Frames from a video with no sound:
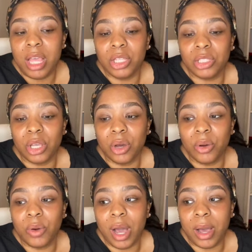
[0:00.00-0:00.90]

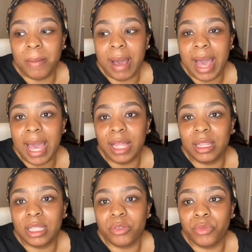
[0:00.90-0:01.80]
So I had
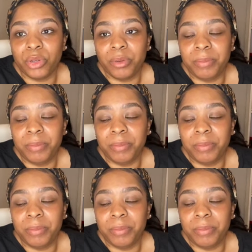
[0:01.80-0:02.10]
this real